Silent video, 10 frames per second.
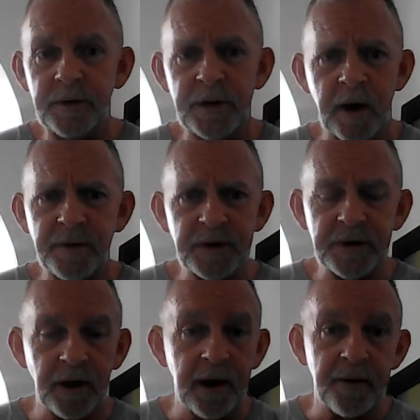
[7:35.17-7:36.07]
Joe
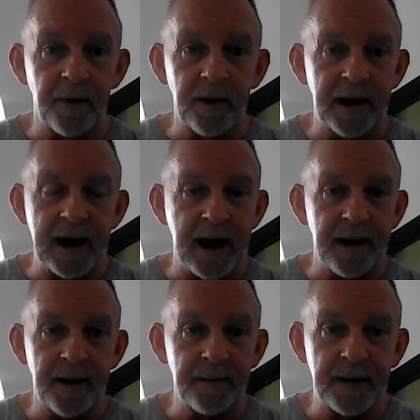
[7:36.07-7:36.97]
just literally
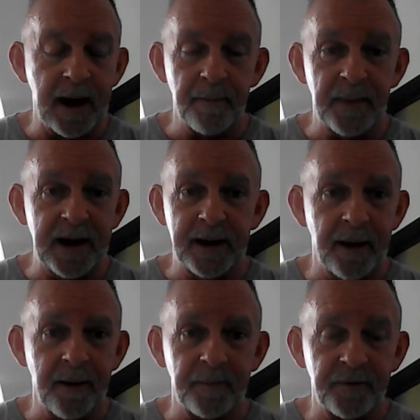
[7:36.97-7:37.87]
got up, got beat
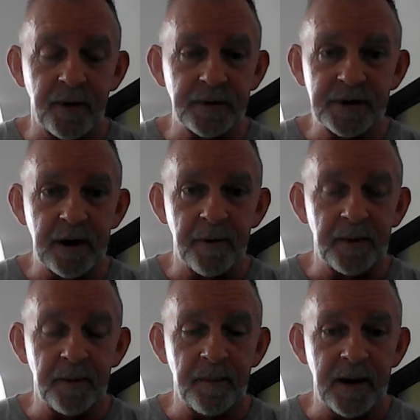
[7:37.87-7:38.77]
up the first
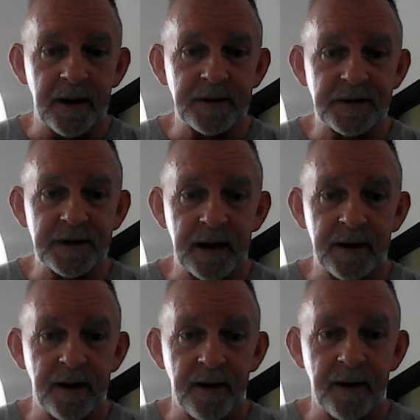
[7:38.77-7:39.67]
couple of months,
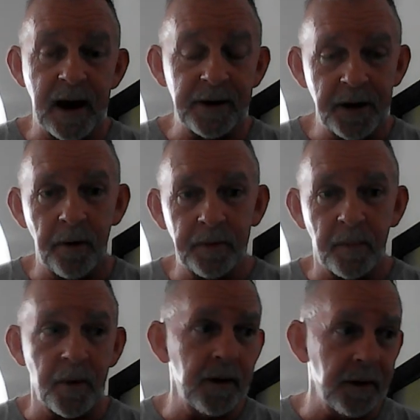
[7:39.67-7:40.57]
and uh, I told the
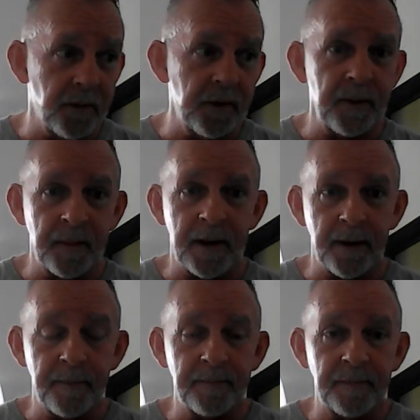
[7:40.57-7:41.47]
boy to hook him
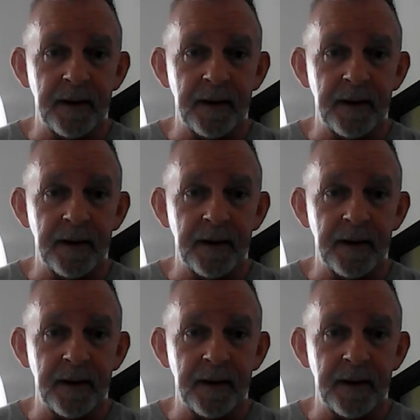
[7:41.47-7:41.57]
up,